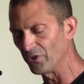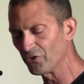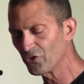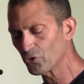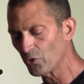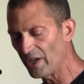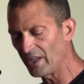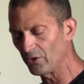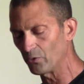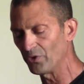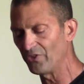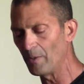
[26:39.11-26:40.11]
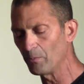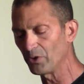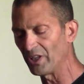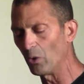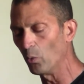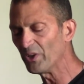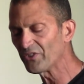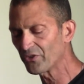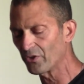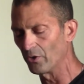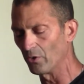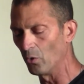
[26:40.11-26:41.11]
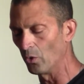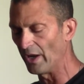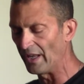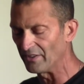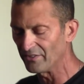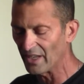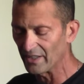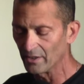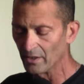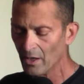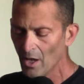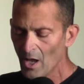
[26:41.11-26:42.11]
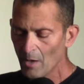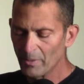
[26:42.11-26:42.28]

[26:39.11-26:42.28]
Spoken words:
a strand resembling whisker or antenna,